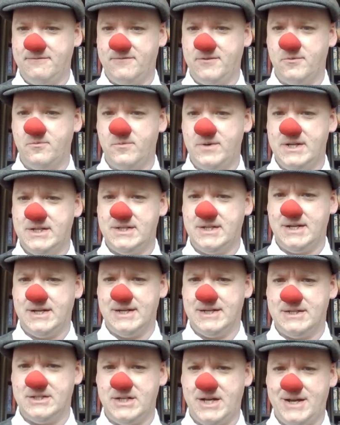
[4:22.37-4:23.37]
from which an
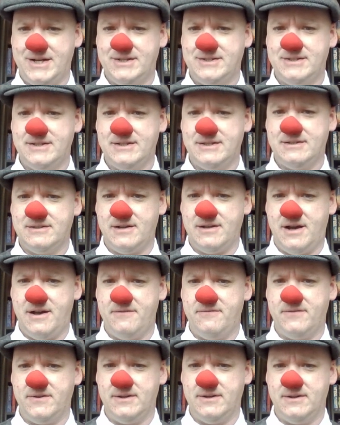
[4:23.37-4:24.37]
adjacent
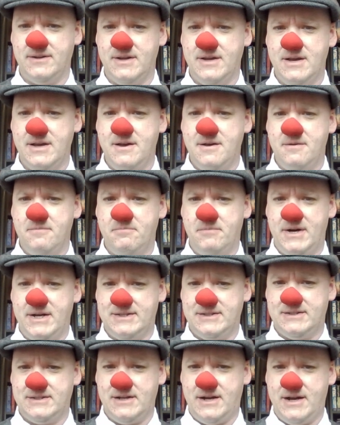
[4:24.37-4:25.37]
siphon, my
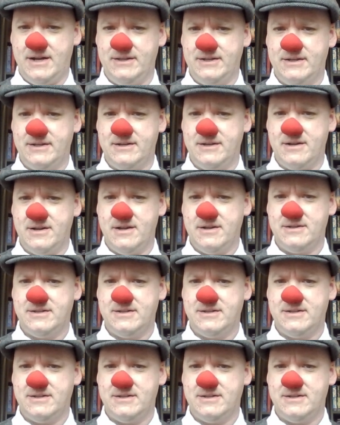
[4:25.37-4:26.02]
silent